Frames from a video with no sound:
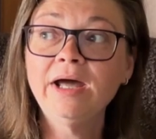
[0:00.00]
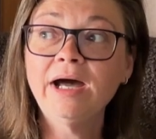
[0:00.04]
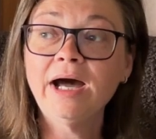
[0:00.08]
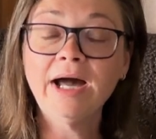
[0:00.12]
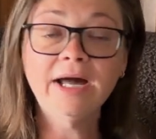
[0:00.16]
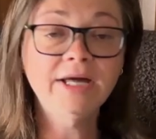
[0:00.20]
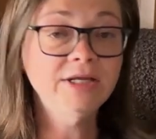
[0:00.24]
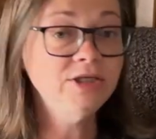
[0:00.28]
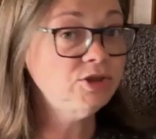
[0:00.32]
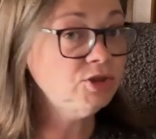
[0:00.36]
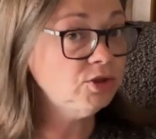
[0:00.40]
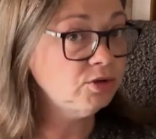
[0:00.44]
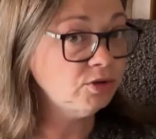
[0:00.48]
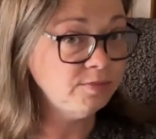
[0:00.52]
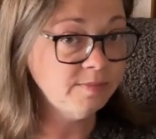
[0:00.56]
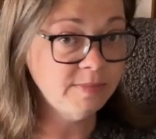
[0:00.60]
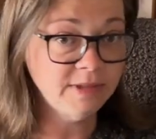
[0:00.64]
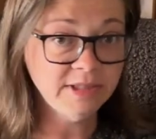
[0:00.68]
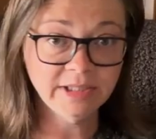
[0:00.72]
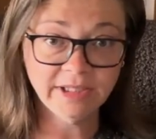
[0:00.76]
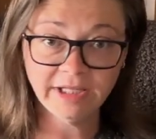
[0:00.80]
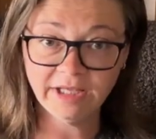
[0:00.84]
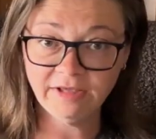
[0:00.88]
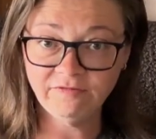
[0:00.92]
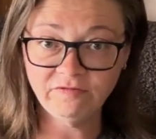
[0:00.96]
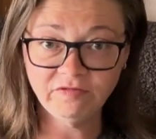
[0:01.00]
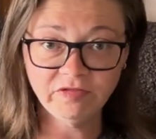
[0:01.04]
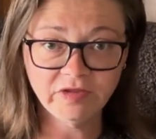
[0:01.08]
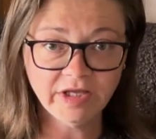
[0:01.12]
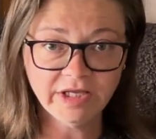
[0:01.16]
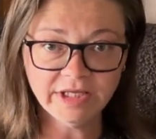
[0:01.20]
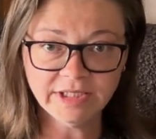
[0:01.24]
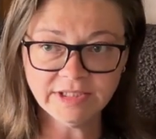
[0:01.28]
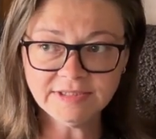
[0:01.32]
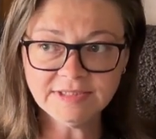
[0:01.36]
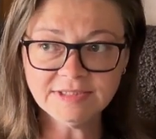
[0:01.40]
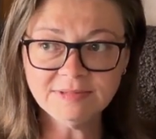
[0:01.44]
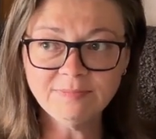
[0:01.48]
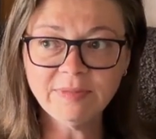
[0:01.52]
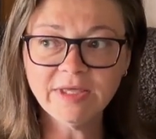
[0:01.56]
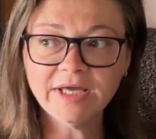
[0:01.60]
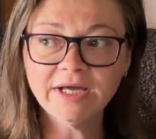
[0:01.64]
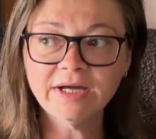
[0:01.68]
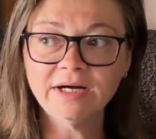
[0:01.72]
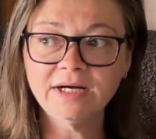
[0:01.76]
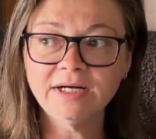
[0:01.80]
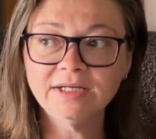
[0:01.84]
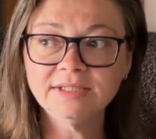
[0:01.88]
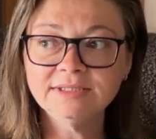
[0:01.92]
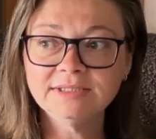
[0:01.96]
I don't believe this,
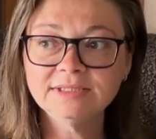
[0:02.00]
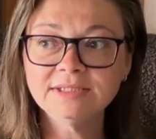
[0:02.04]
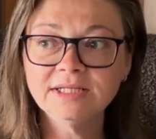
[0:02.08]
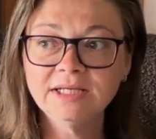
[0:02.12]
because